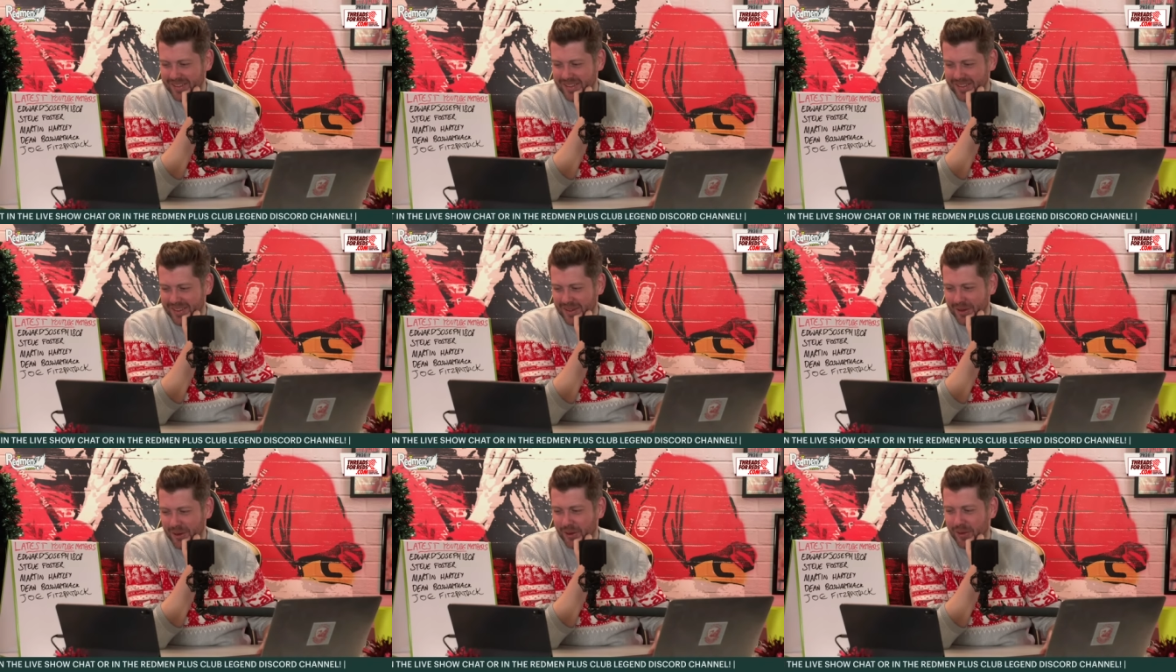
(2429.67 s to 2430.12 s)

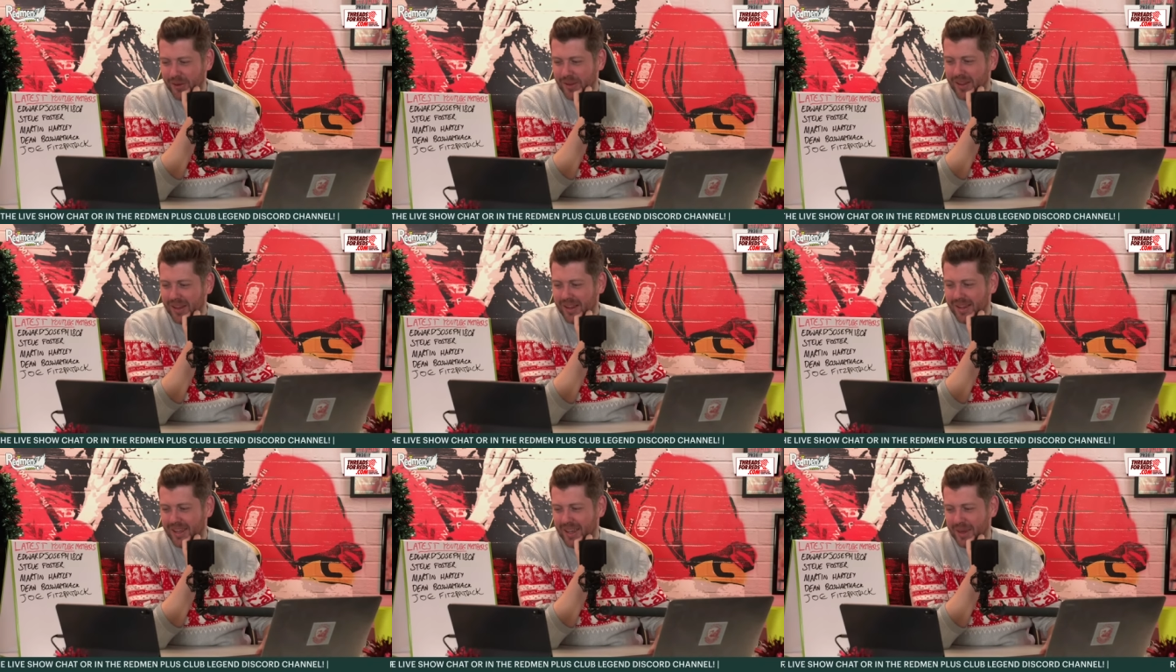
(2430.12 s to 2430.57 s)
Cool.
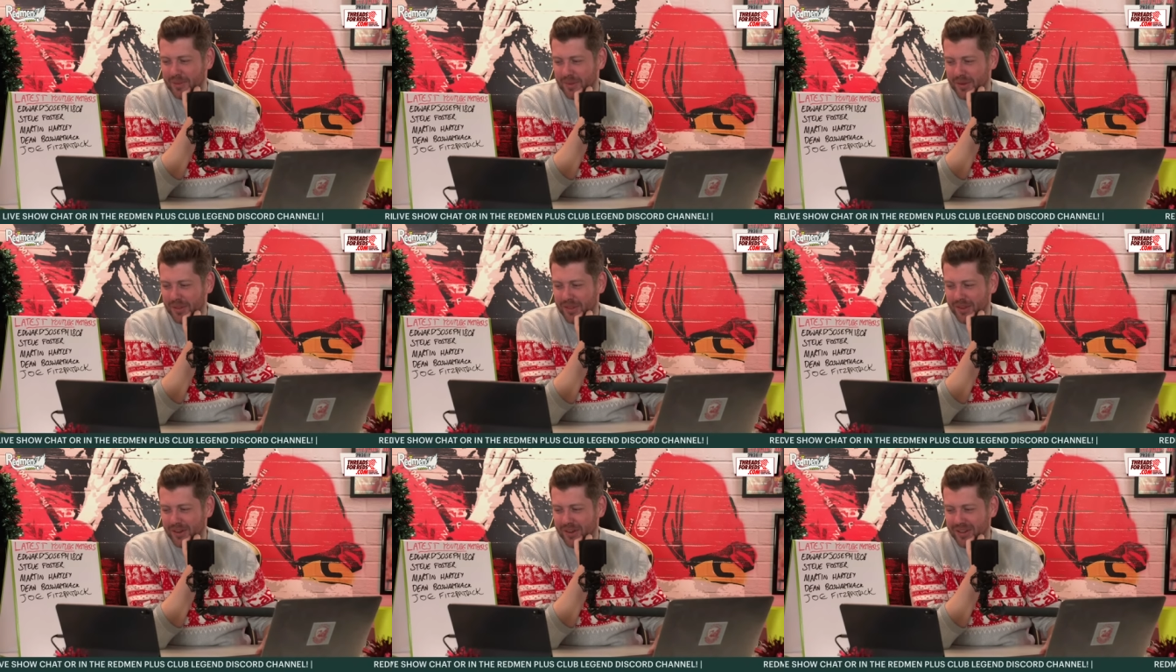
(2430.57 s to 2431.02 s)
Keep
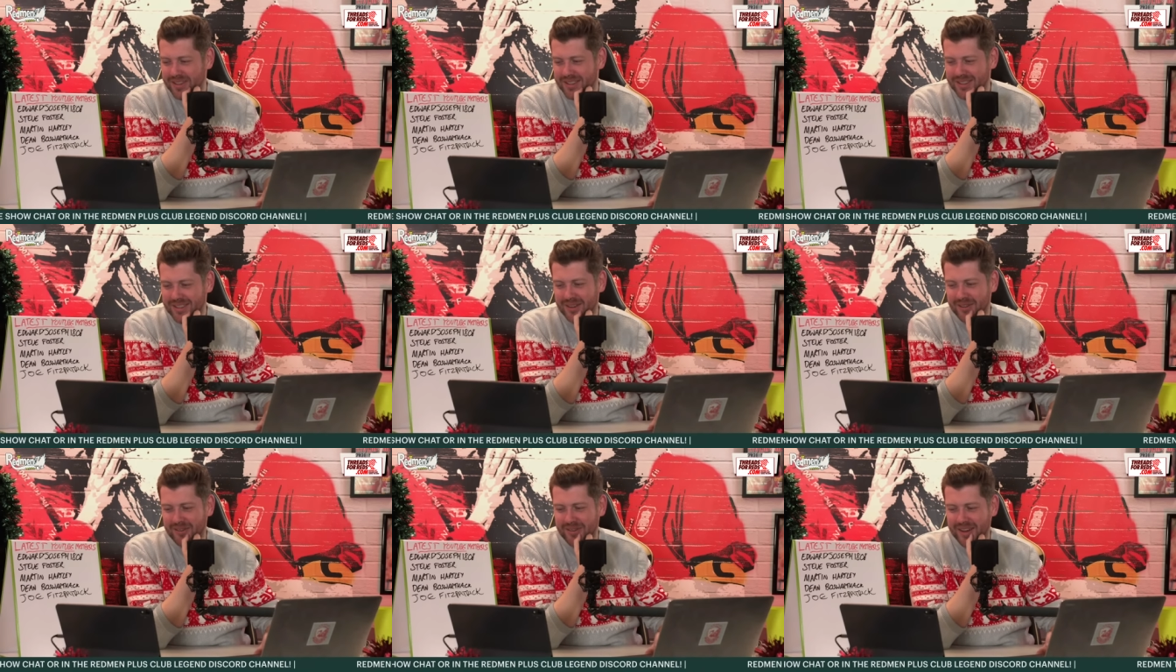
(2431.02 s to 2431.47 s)
your thoughts
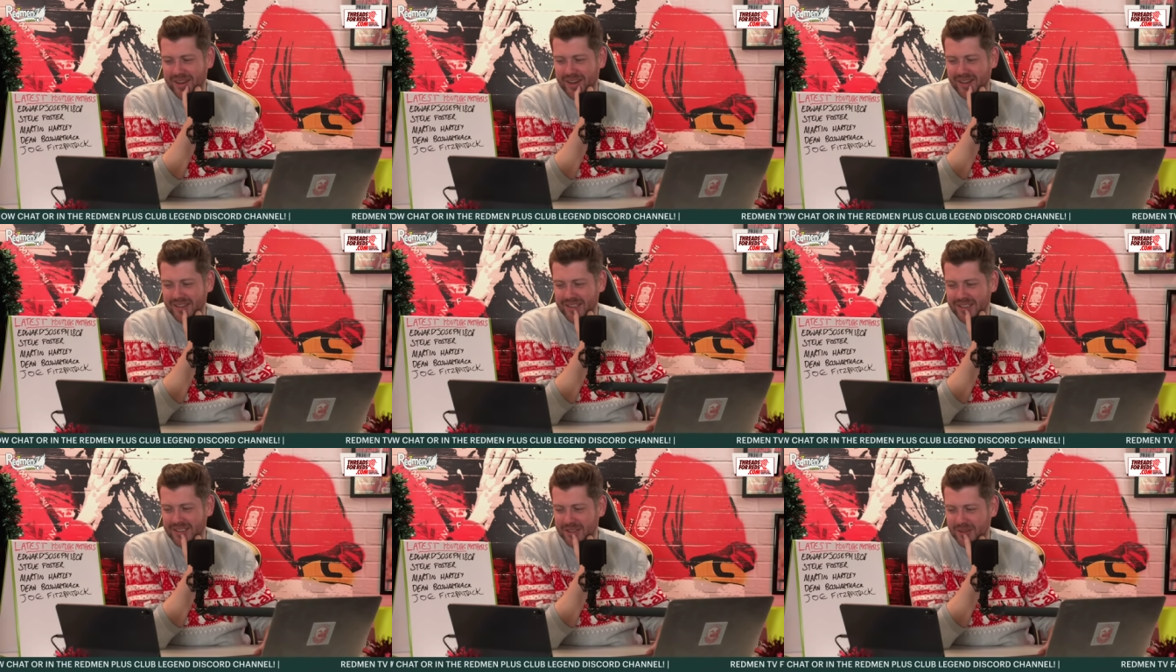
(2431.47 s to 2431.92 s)
coming in
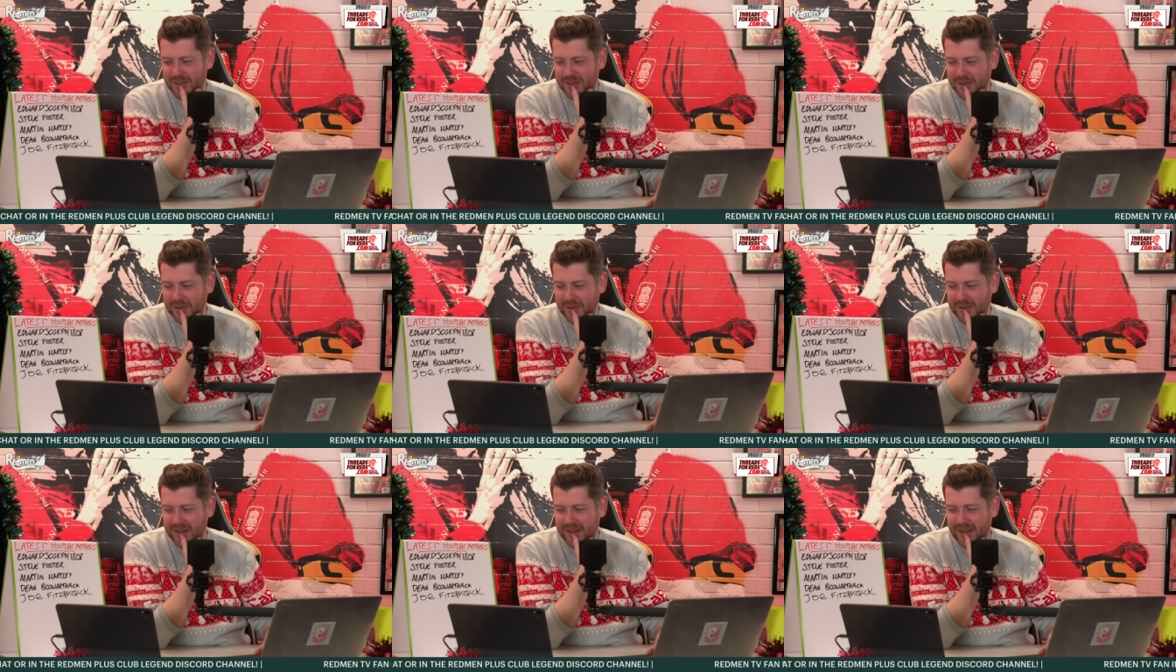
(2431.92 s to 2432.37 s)
on the stuff
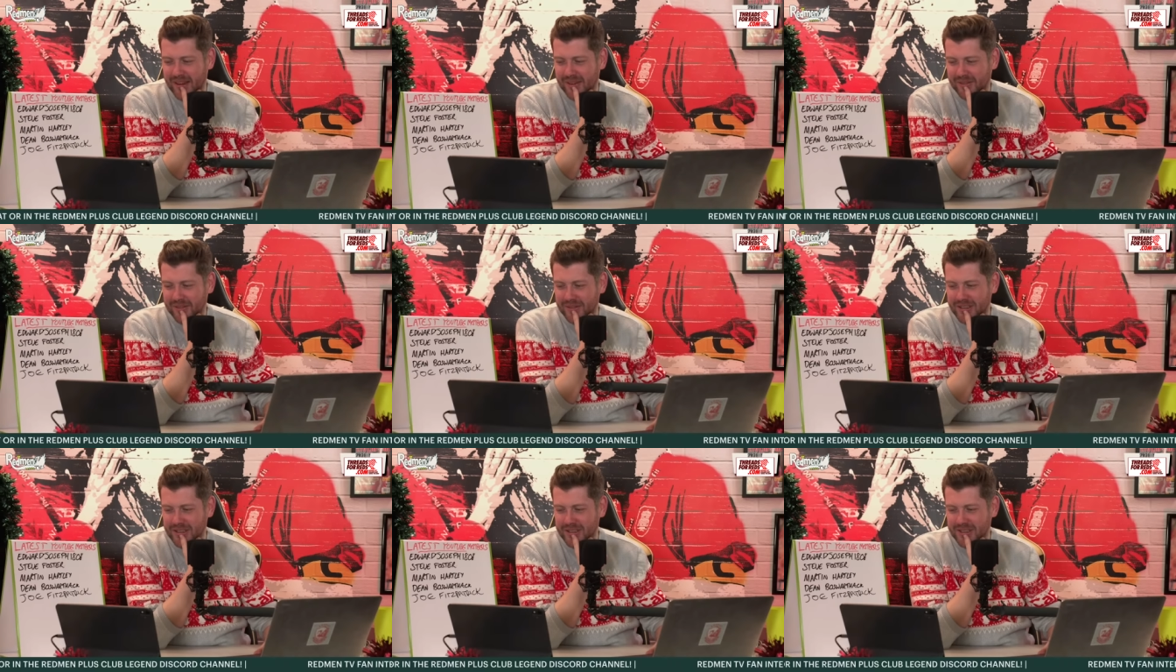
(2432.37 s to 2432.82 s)
that we
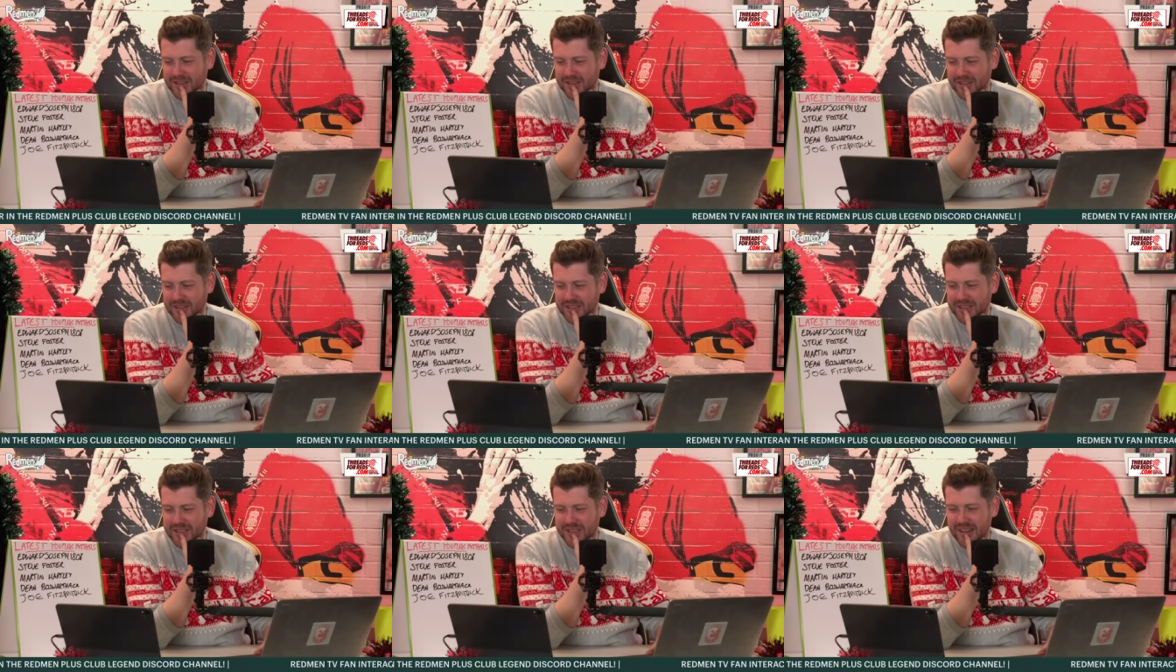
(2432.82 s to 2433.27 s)
have
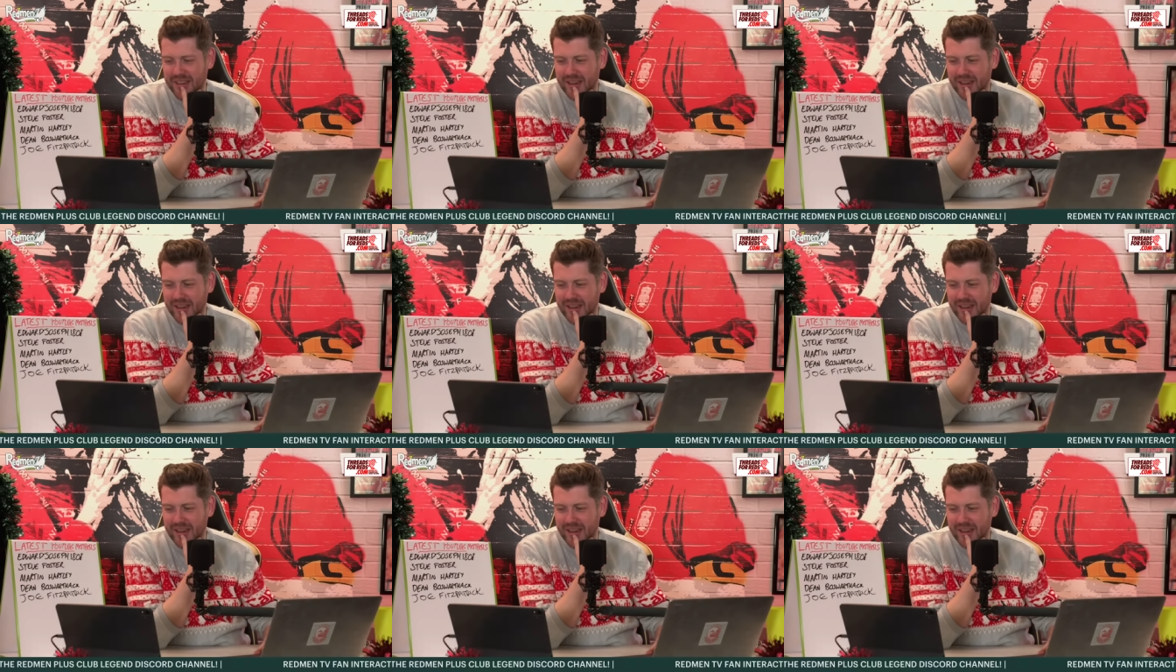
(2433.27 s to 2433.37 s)
discussed,